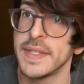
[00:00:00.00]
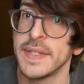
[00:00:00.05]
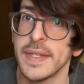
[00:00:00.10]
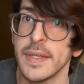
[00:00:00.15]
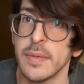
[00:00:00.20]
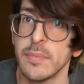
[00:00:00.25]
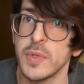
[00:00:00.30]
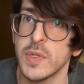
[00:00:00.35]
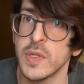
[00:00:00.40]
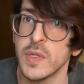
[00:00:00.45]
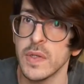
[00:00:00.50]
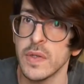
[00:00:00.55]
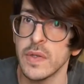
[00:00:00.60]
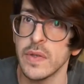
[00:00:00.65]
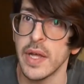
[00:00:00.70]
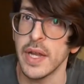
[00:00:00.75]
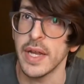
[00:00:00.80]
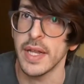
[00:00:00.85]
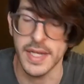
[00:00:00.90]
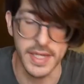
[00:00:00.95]
seems
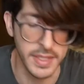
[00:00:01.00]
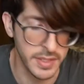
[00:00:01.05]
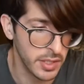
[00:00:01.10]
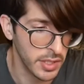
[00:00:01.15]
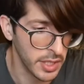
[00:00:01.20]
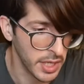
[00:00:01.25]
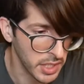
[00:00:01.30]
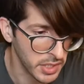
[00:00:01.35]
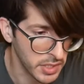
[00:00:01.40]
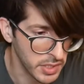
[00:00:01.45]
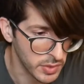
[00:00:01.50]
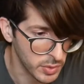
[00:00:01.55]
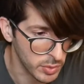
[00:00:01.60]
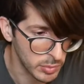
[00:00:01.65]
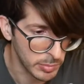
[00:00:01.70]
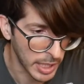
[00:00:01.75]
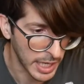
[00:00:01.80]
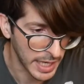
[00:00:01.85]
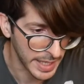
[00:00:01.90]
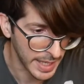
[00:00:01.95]
that it is connected to
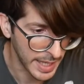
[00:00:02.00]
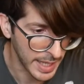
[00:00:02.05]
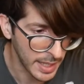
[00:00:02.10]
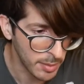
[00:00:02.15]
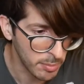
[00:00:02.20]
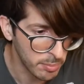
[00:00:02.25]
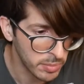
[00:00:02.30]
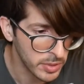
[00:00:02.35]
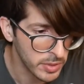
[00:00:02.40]
my app.